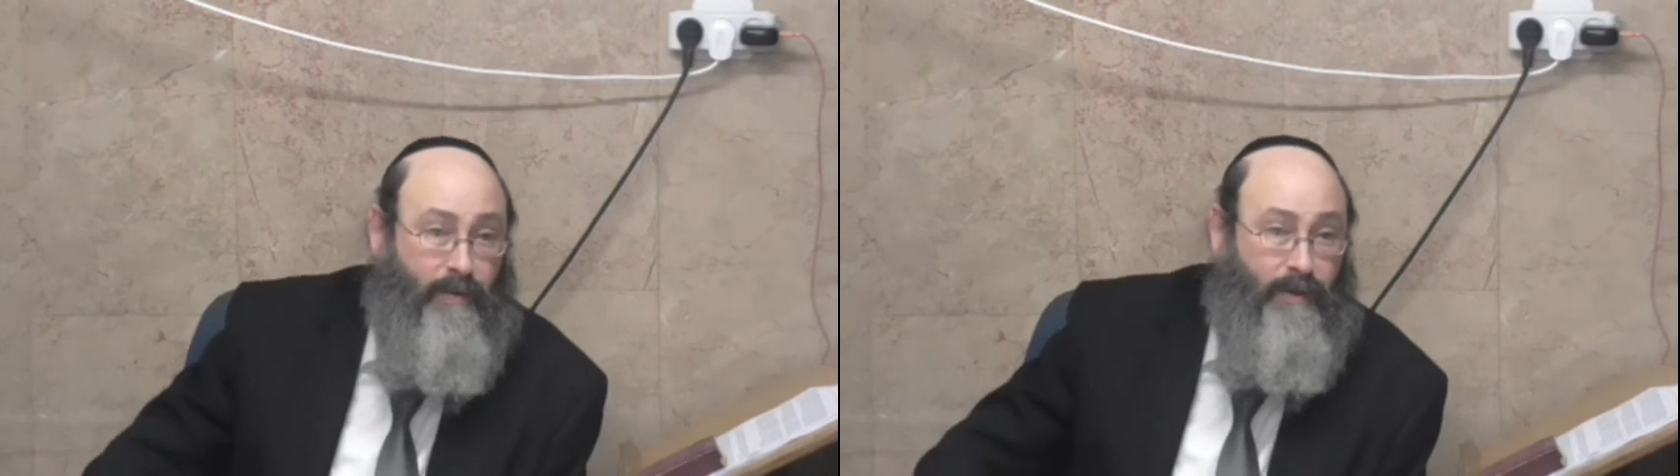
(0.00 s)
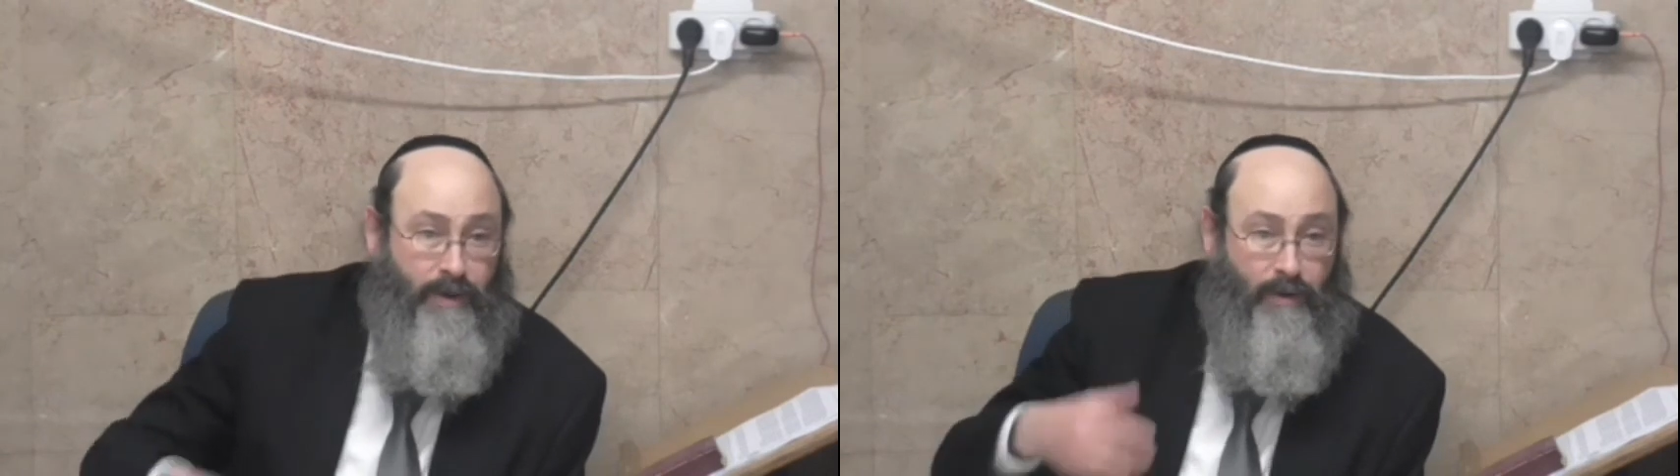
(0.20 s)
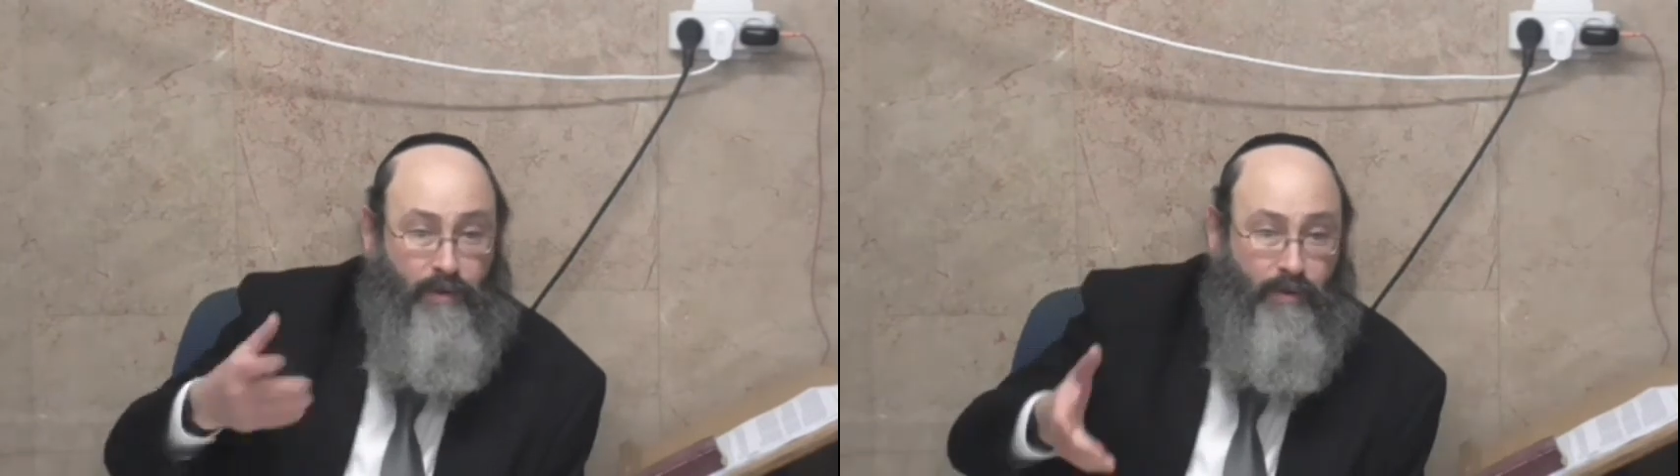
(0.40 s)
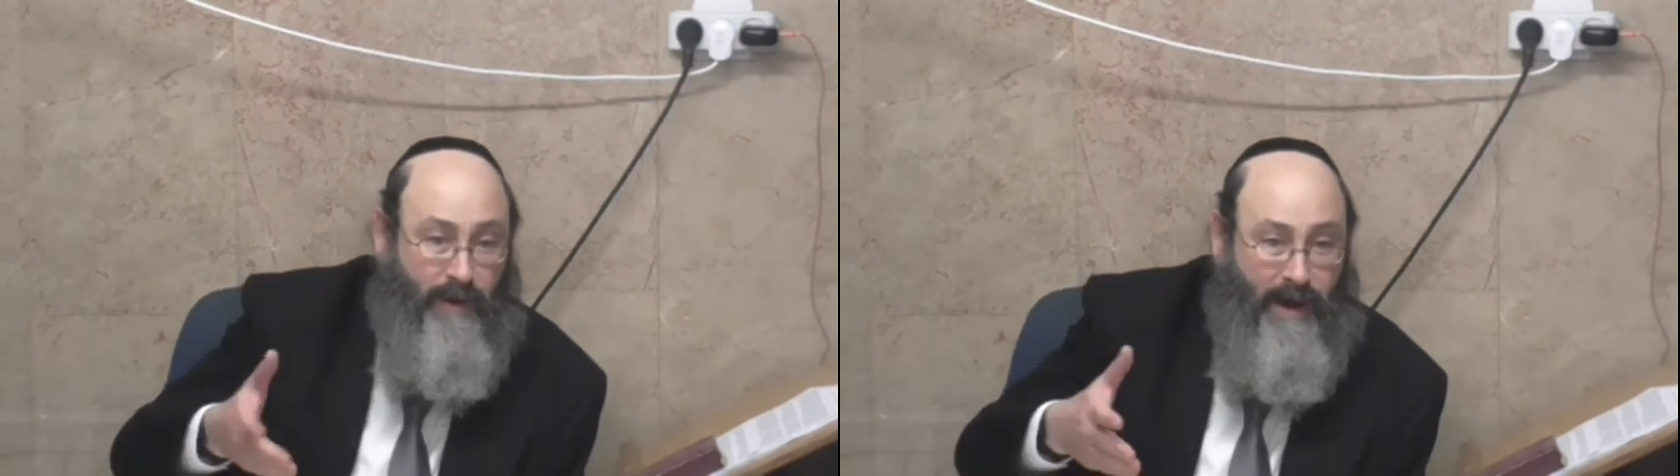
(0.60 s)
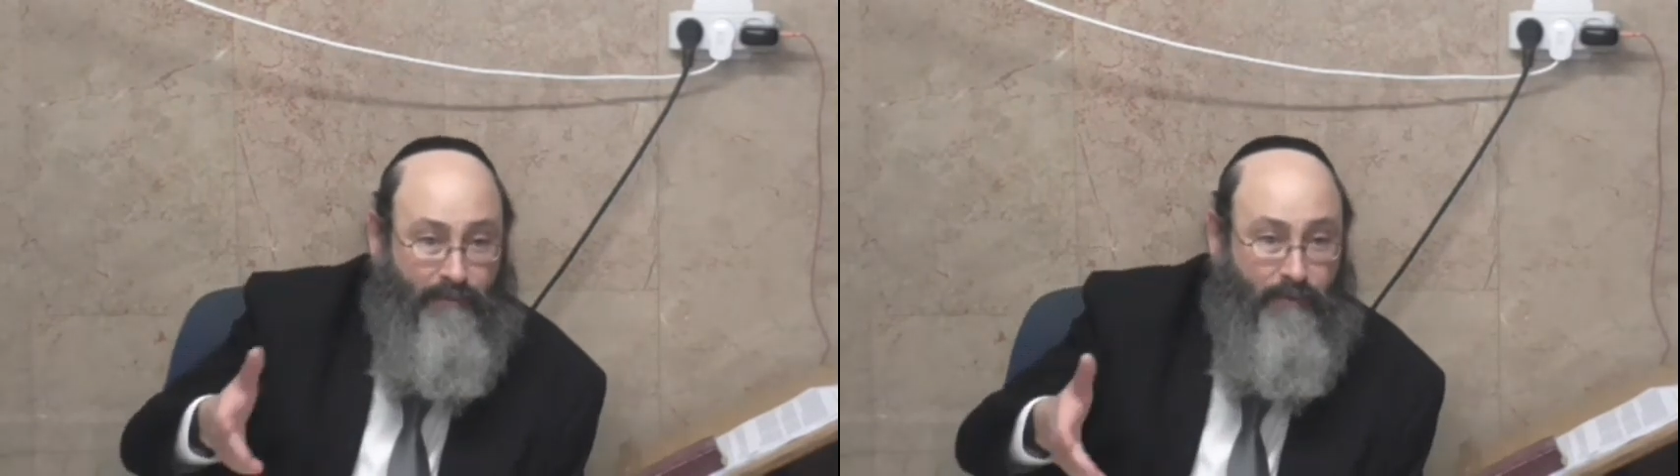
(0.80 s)
oh, you know, look,
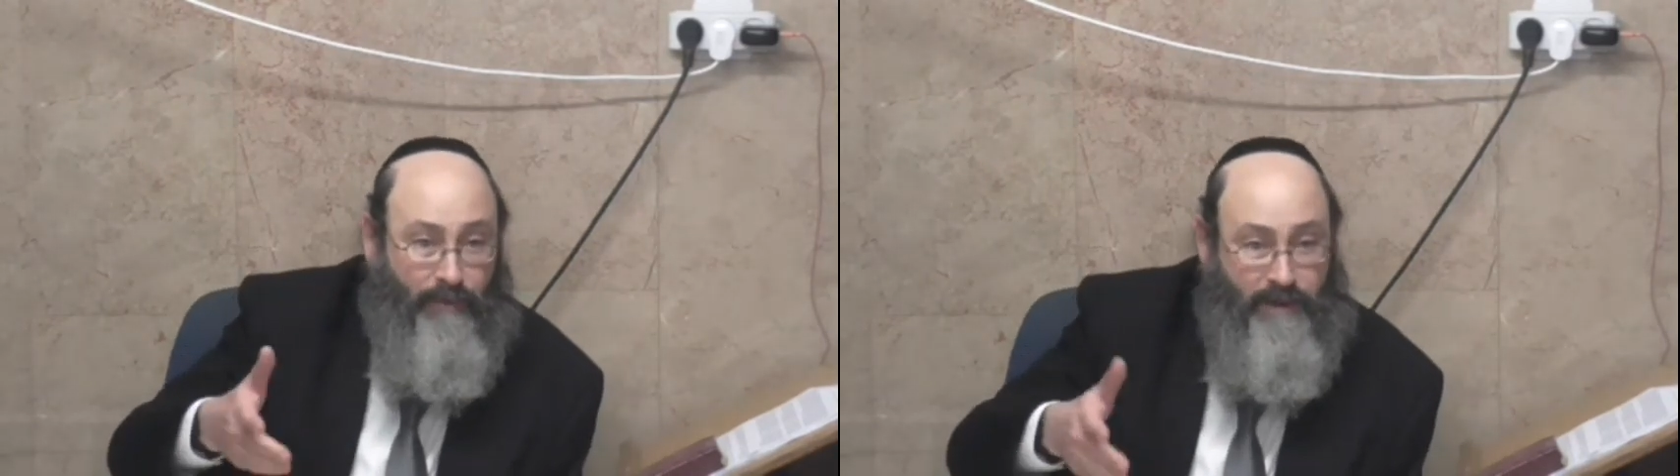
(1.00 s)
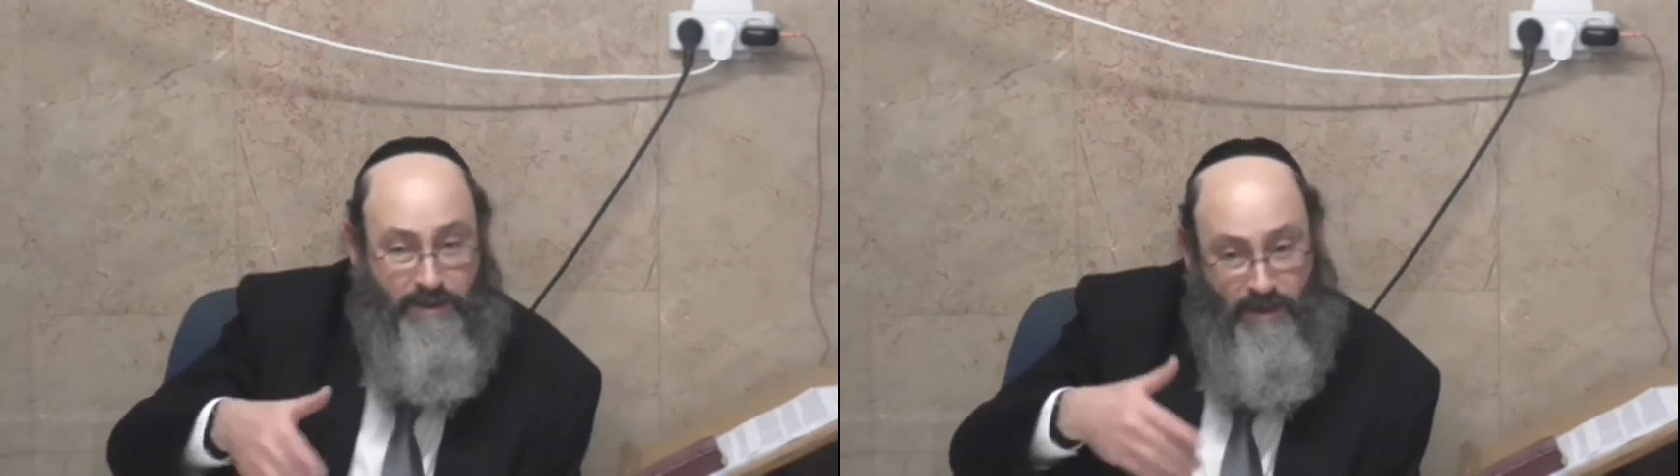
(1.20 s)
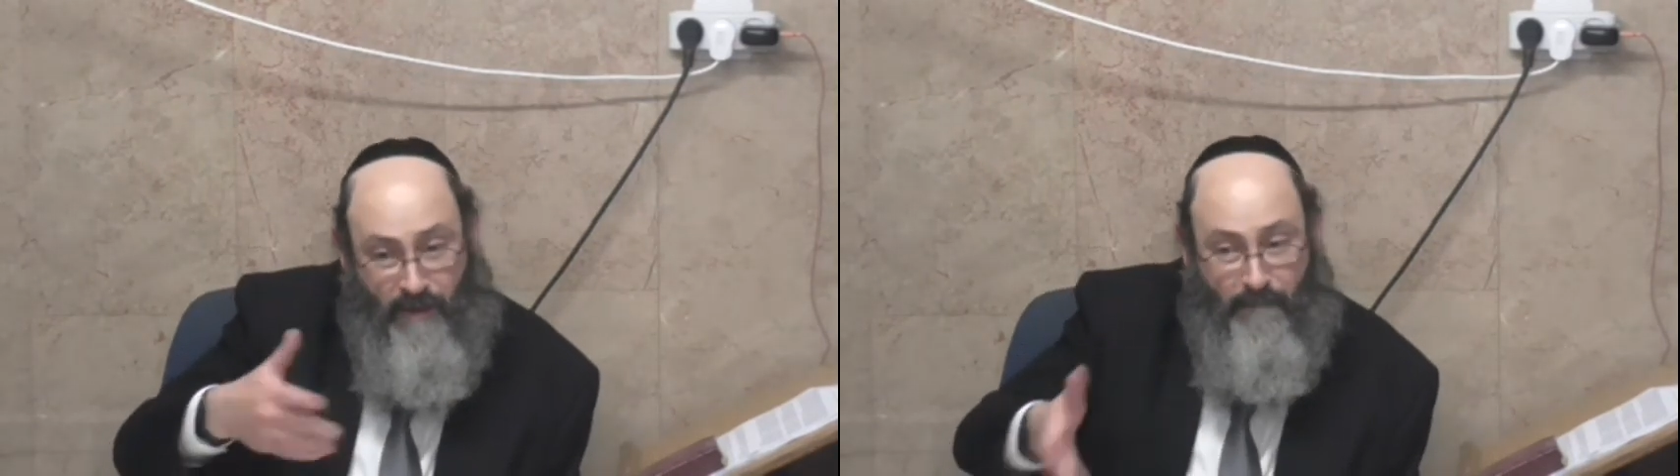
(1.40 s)
we have all these